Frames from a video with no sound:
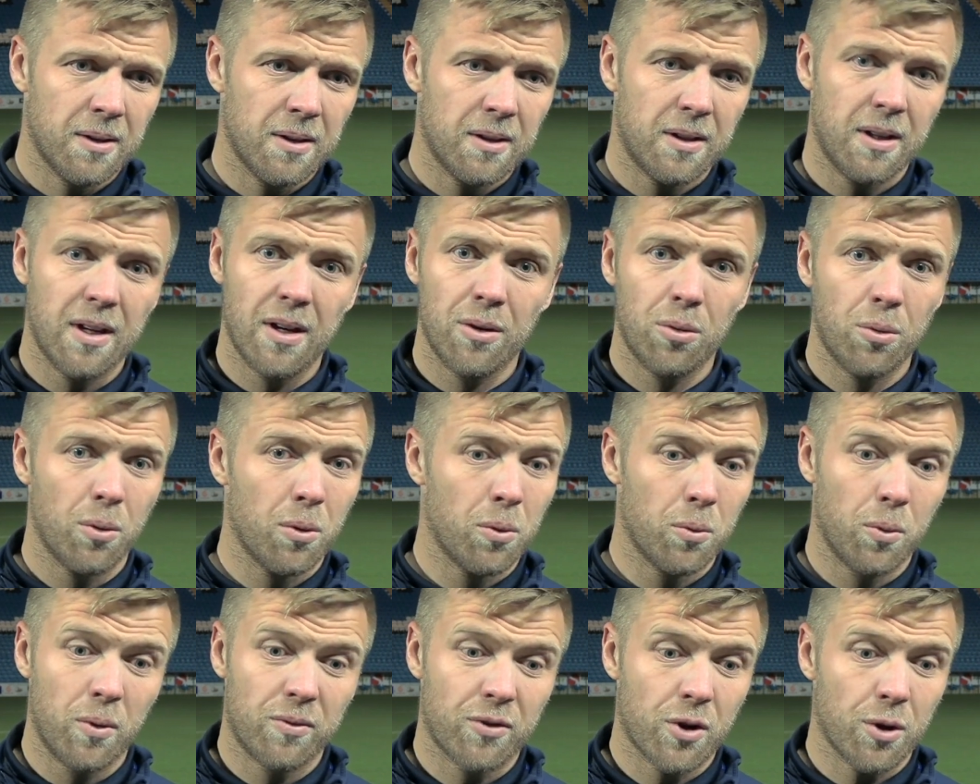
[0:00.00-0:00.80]
yeah,
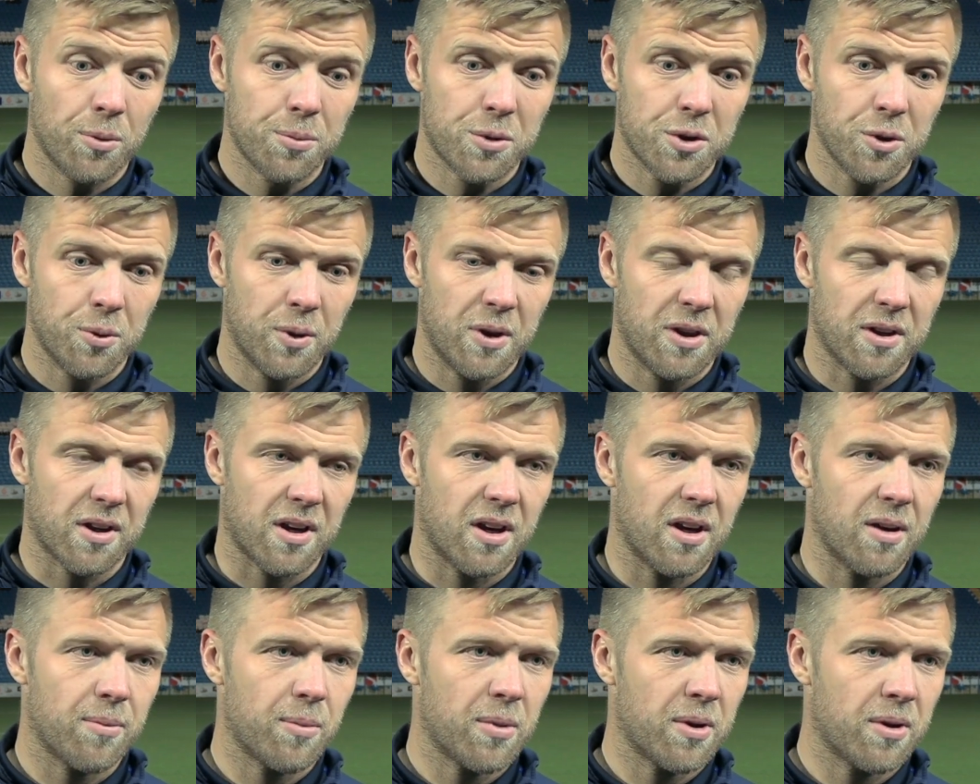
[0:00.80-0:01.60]
we've come to win the
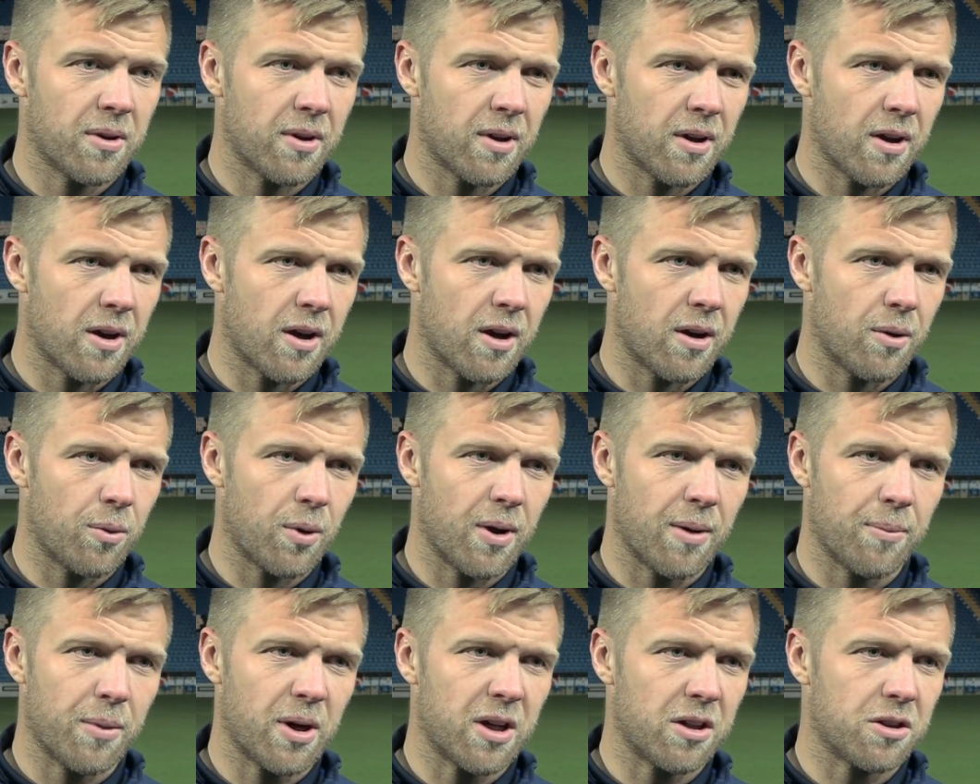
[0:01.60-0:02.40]
game. Uh,
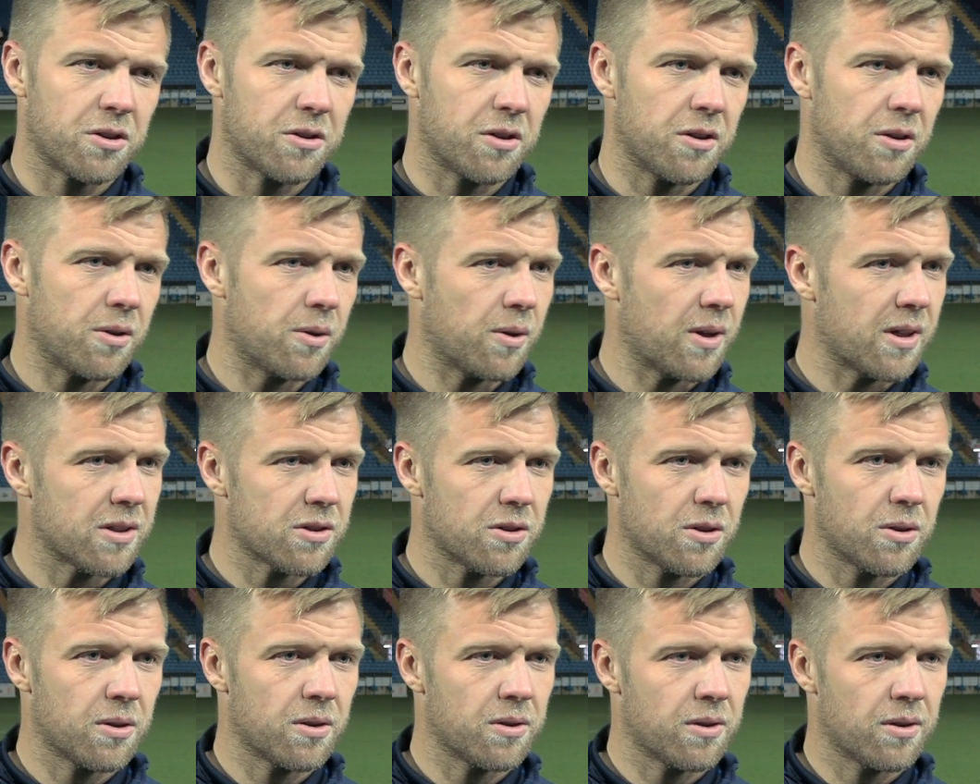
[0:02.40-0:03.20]
we haven't managed to do that,
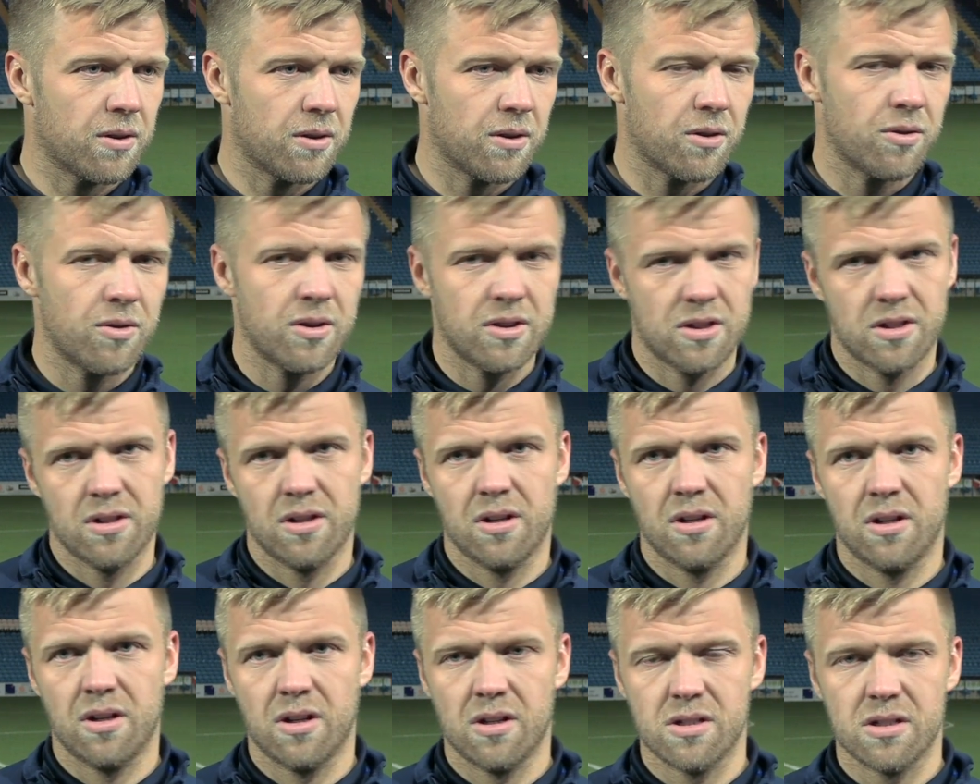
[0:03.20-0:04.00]
so there is
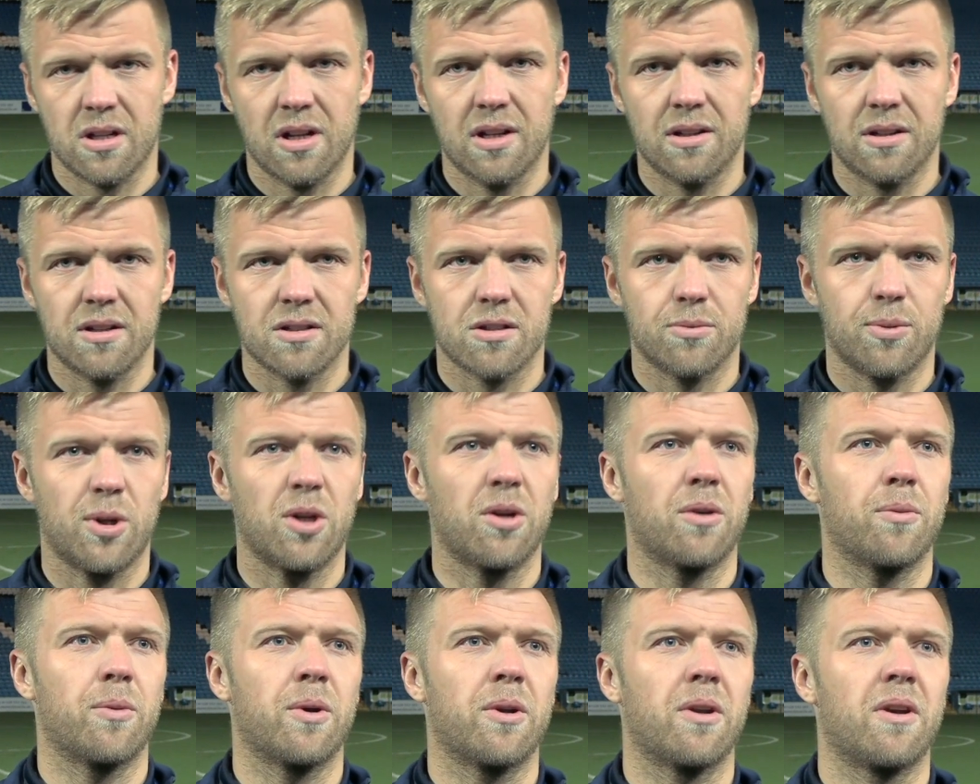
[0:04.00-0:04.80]
a, a, slight
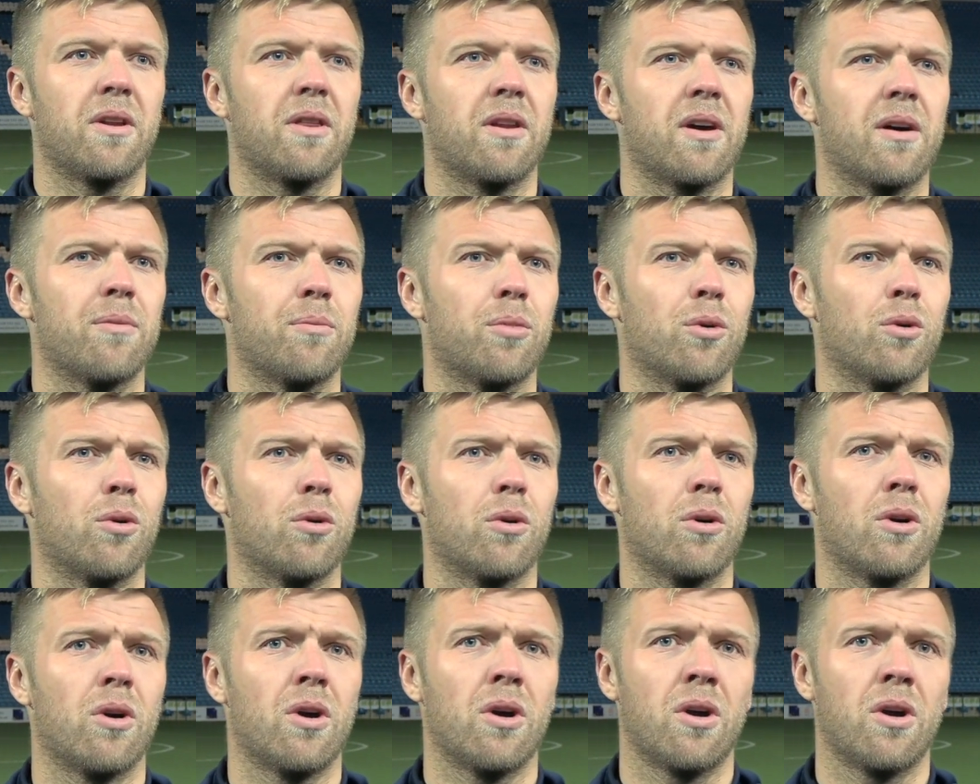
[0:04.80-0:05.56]
disappointment in that. But